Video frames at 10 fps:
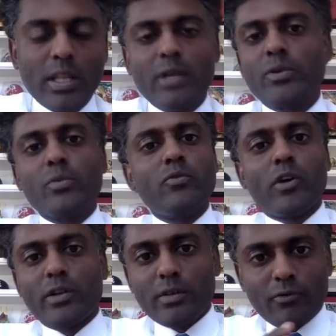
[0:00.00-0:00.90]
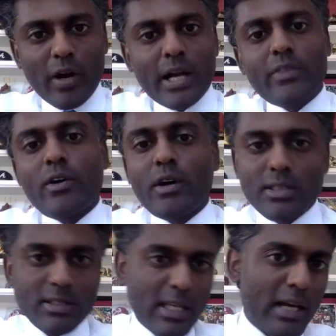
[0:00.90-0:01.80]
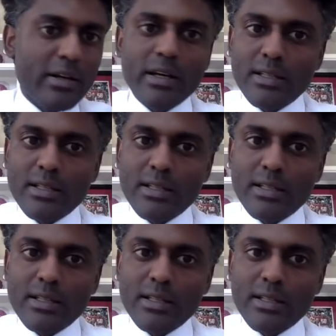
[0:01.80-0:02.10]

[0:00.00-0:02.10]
and then we move on to the Friday thoughts and Saturday